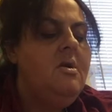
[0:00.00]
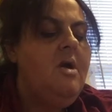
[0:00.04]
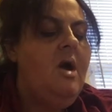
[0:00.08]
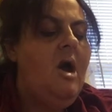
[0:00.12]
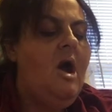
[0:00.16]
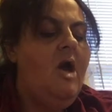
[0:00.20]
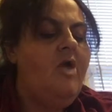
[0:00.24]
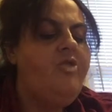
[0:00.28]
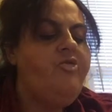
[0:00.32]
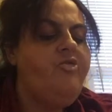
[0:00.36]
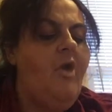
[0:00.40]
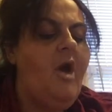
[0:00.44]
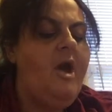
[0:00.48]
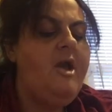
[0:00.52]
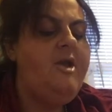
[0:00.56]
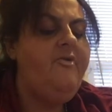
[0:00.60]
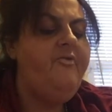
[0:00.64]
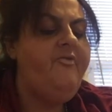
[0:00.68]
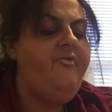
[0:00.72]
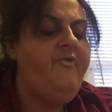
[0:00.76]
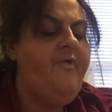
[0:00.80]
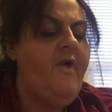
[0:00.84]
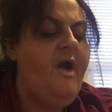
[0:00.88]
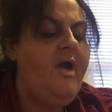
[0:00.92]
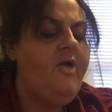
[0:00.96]
I tried to
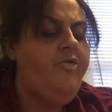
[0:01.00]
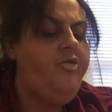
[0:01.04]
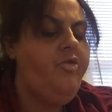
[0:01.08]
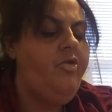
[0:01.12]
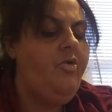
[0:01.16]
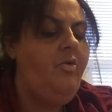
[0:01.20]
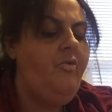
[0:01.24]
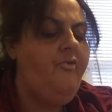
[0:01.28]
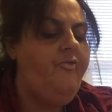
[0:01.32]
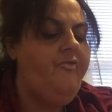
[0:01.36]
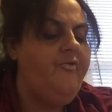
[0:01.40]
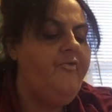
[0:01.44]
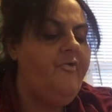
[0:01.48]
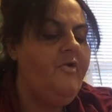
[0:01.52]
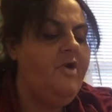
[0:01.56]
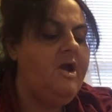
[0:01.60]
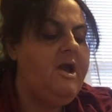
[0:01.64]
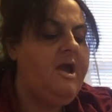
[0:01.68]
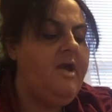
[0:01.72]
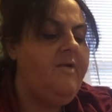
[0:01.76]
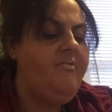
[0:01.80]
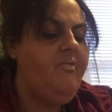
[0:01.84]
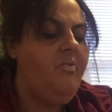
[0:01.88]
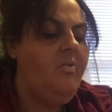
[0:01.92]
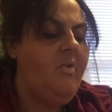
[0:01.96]
find two for a
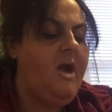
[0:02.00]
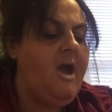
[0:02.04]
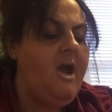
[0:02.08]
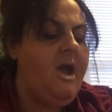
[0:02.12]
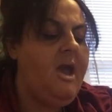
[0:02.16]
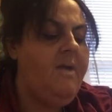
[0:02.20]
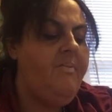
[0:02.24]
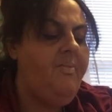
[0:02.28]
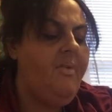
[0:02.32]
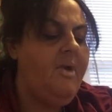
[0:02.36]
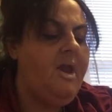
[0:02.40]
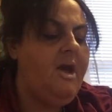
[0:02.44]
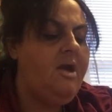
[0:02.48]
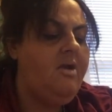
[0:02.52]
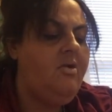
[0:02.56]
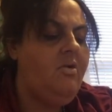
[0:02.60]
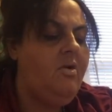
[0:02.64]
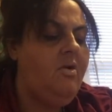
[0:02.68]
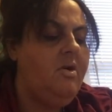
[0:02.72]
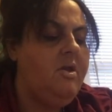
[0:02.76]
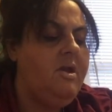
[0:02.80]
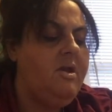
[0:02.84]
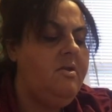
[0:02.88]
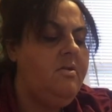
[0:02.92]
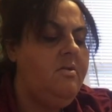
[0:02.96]
giveaway, but I
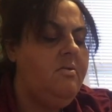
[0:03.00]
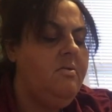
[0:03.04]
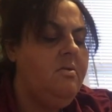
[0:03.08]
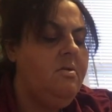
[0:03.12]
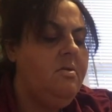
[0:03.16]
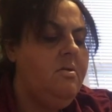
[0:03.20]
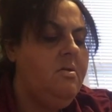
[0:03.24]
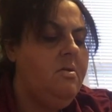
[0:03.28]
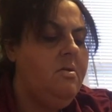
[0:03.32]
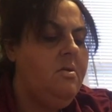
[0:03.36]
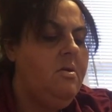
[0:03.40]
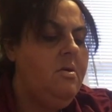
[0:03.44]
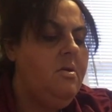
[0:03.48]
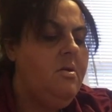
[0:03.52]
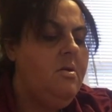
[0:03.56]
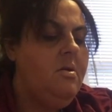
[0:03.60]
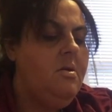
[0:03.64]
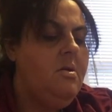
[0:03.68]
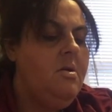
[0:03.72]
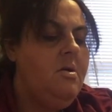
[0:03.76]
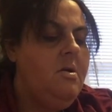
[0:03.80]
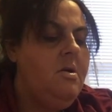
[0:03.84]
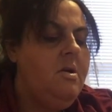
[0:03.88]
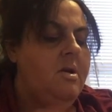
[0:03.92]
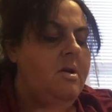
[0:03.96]
couldn't.
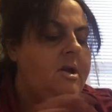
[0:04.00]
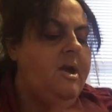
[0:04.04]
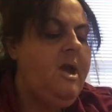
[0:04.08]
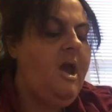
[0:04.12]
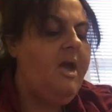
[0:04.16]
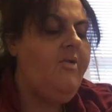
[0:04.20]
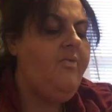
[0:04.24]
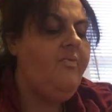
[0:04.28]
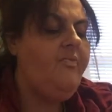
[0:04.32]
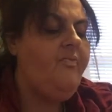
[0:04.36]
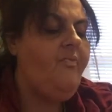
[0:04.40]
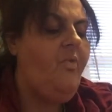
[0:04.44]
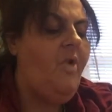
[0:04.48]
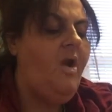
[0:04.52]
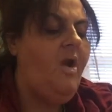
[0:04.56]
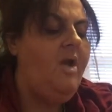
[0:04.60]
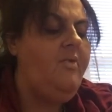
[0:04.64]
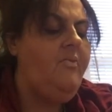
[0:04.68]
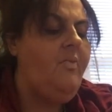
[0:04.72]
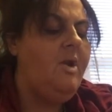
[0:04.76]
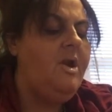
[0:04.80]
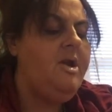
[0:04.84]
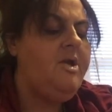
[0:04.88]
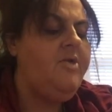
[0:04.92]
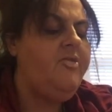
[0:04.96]
Okay, one
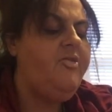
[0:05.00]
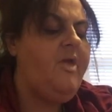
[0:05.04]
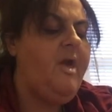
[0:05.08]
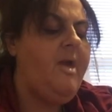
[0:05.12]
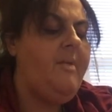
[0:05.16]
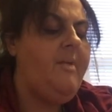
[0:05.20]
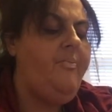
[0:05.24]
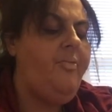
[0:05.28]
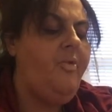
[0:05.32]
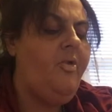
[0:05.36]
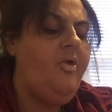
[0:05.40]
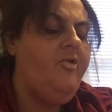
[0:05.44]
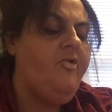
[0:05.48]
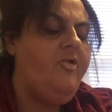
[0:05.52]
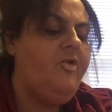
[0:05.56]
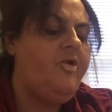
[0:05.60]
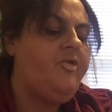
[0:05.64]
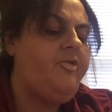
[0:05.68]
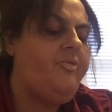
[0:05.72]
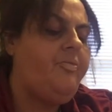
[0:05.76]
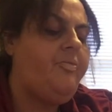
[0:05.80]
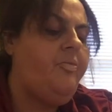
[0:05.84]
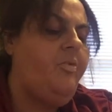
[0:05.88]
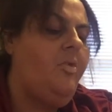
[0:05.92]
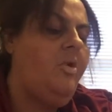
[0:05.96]
one example is
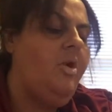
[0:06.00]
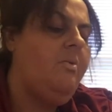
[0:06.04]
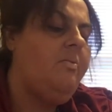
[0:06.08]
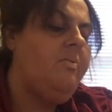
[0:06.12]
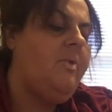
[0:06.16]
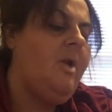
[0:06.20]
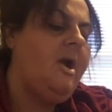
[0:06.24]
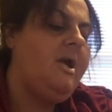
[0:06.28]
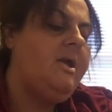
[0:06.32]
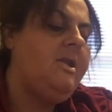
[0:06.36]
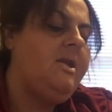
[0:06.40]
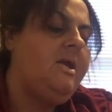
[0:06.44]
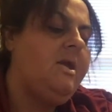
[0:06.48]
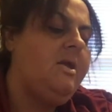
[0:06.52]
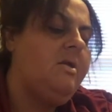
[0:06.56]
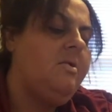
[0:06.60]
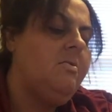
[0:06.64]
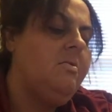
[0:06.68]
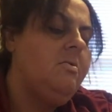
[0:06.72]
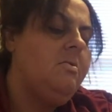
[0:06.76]
explore writing